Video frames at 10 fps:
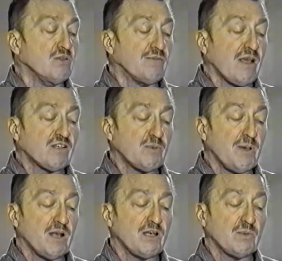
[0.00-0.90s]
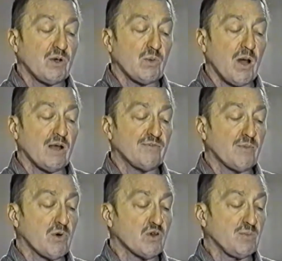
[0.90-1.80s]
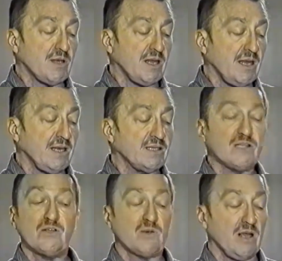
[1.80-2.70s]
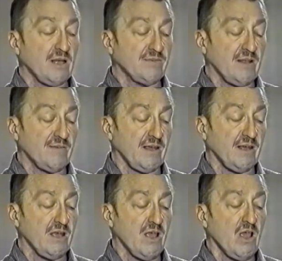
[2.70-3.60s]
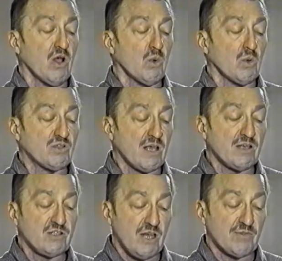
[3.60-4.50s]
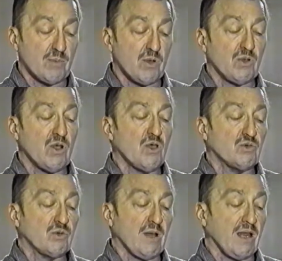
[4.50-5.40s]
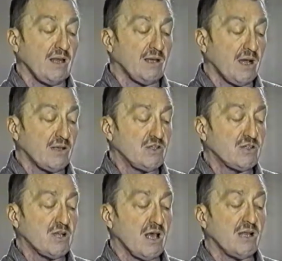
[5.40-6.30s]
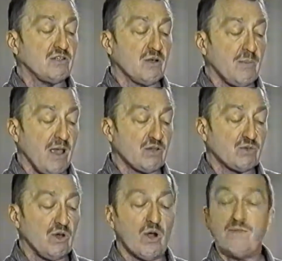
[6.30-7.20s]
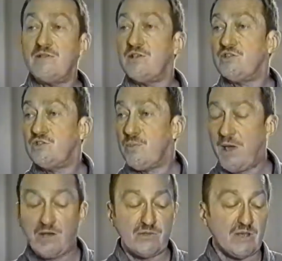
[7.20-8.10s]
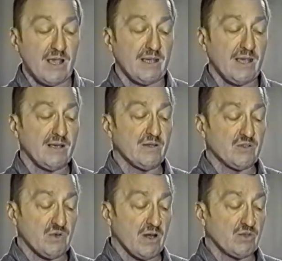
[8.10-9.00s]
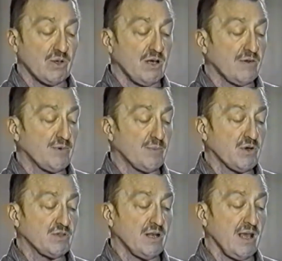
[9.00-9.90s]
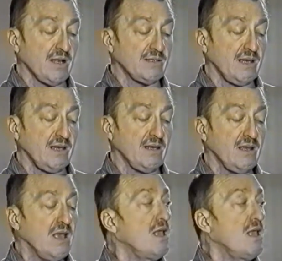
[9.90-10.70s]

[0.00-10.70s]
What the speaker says: The flexibility required for more spontaneous and creative living was then achievable through gaining conscious knowledge and mastery over the somatopsychic structuring of her personality.